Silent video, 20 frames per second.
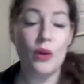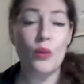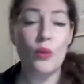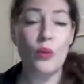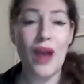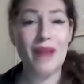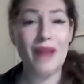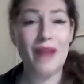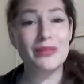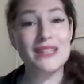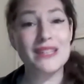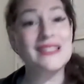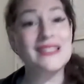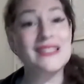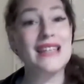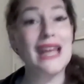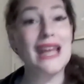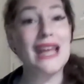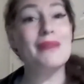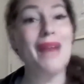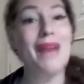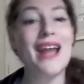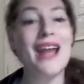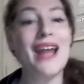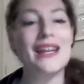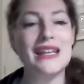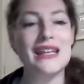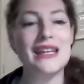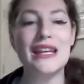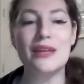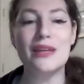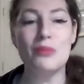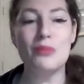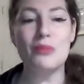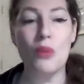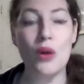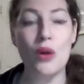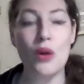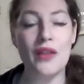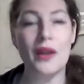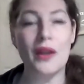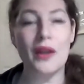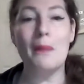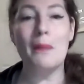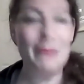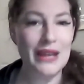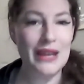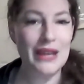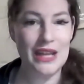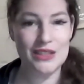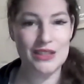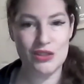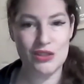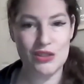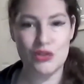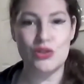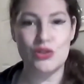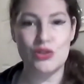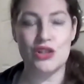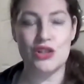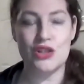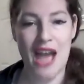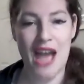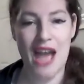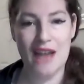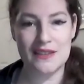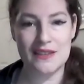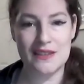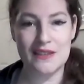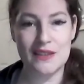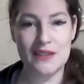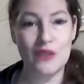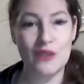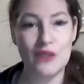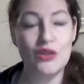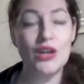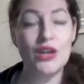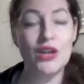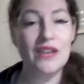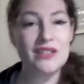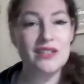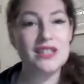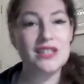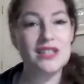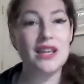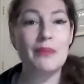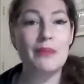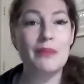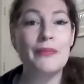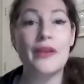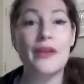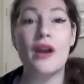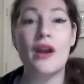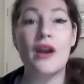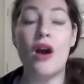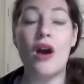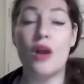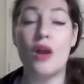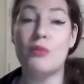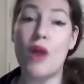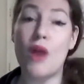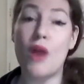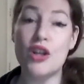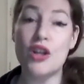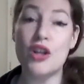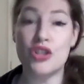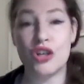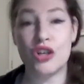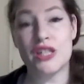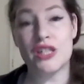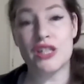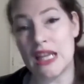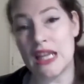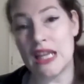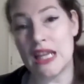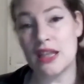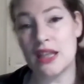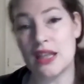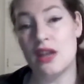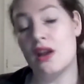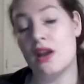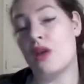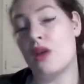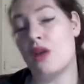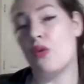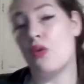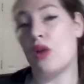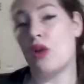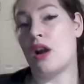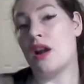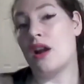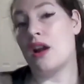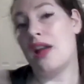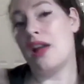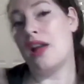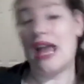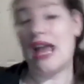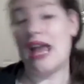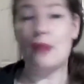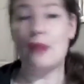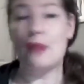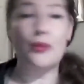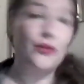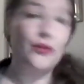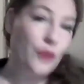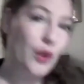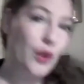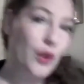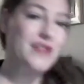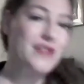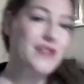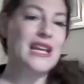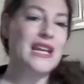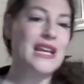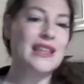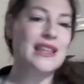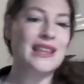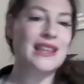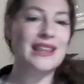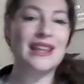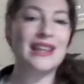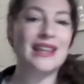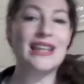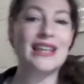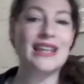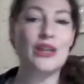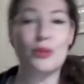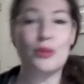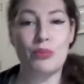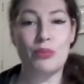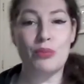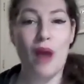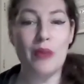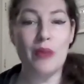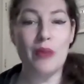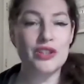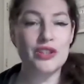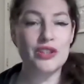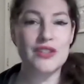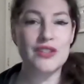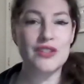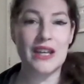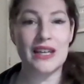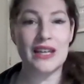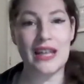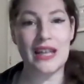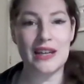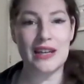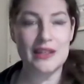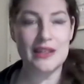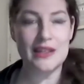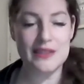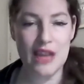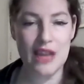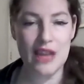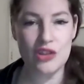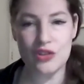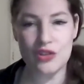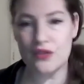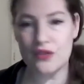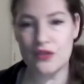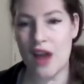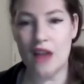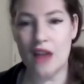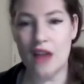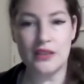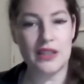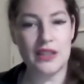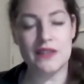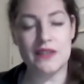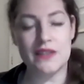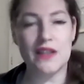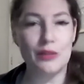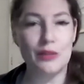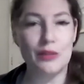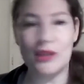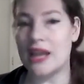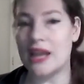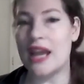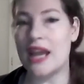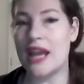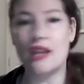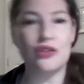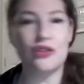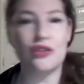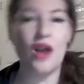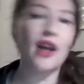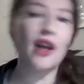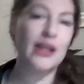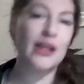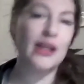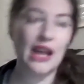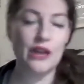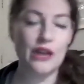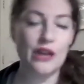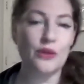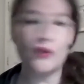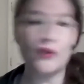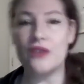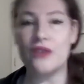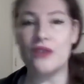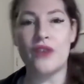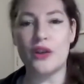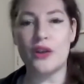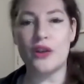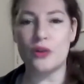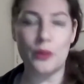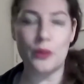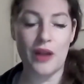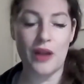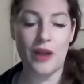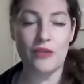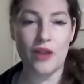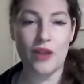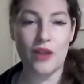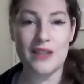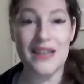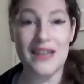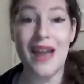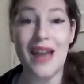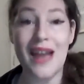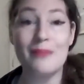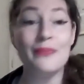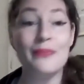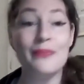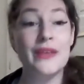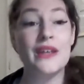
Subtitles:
Why? Because they might need more than a minute to do your taxes. So if you give it to them on March 13th or April 14th, you're probably just going to get an extension filed and it's going to be late and you're not going to get your refund or whatever on time.